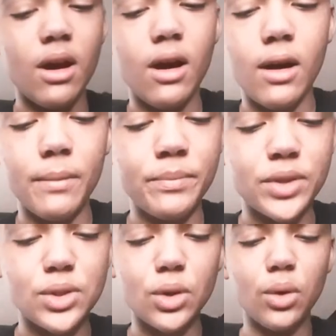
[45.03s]
Um,
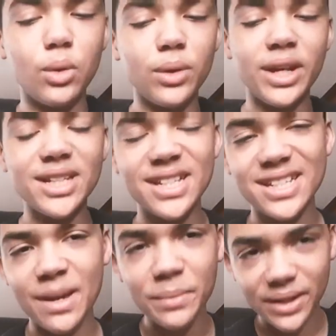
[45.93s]
so
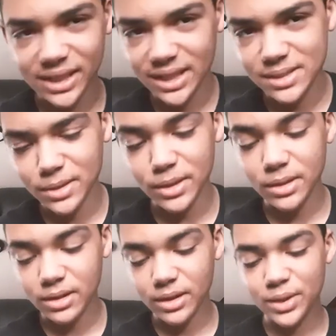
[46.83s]
disassembling this
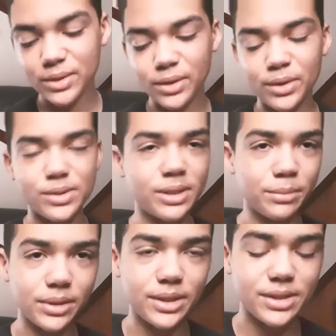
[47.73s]
thing, uh, you're, you're
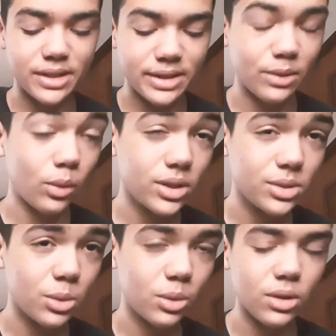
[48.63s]
simply just going to need one
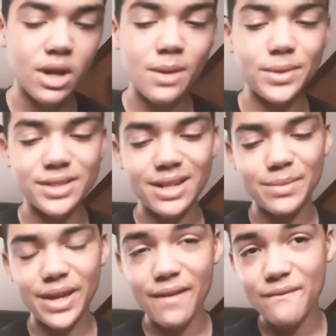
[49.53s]
tool, which is going to
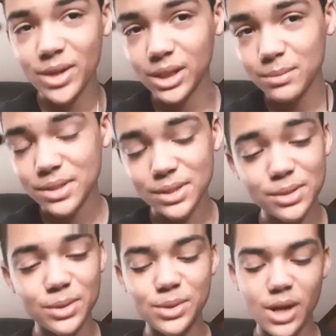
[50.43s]
be a Phillips
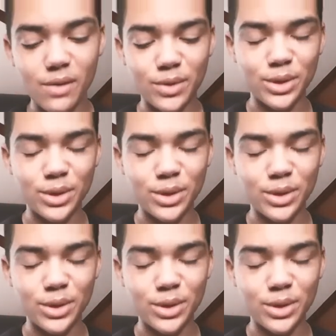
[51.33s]
screwdriver.